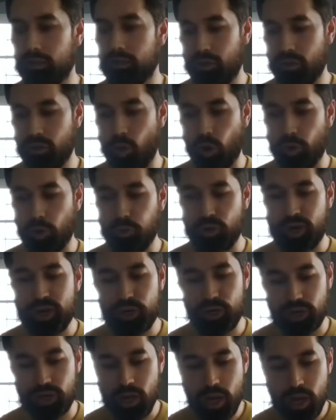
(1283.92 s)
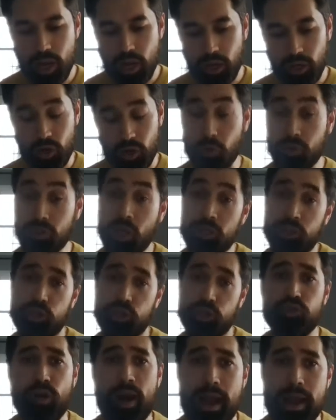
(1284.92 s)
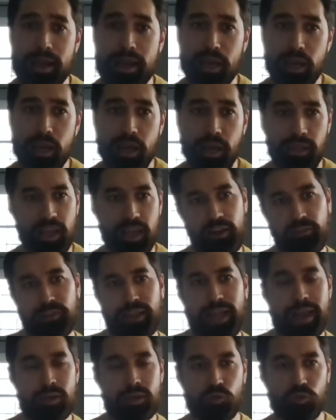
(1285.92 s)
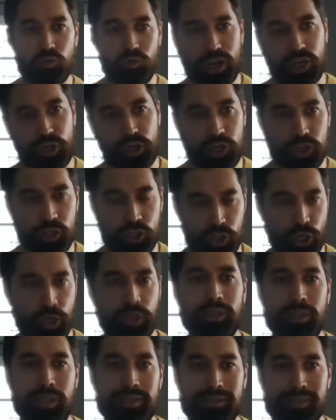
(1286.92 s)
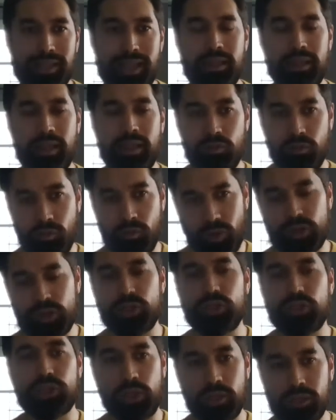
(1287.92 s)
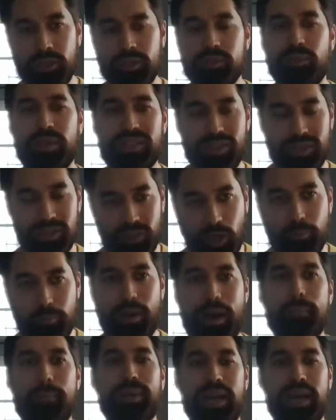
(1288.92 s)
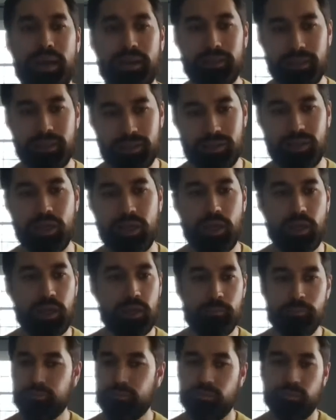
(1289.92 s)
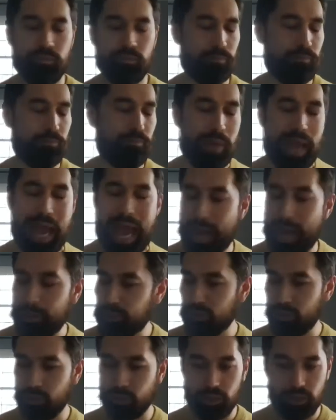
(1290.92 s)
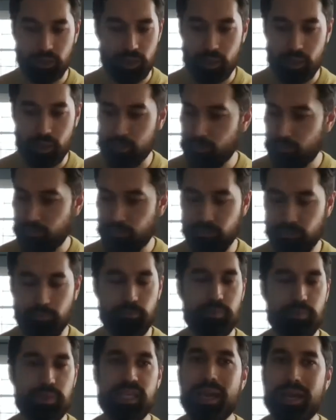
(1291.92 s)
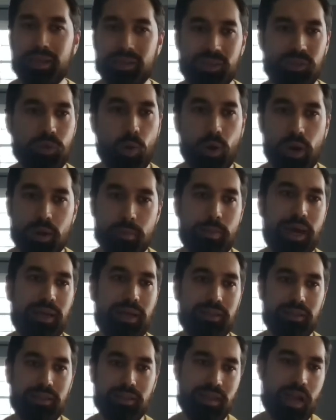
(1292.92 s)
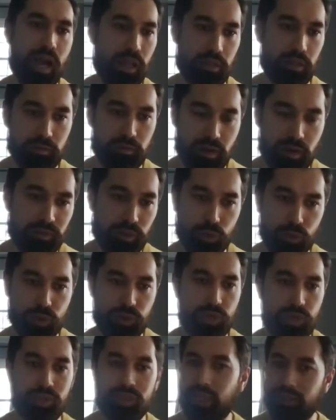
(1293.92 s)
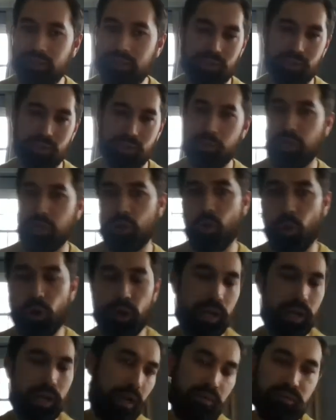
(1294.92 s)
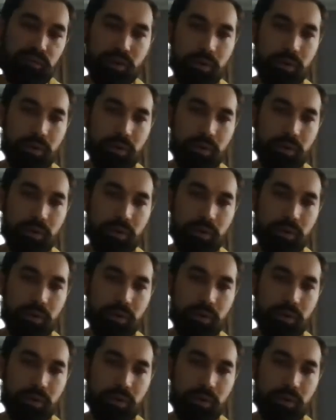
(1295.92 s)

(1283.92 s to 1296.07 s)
corporation goes on strike, they fly in Russian journalists, and then Russian journalists basically start pumping out this absolutely BS story about this color revolution, that this is being coordinated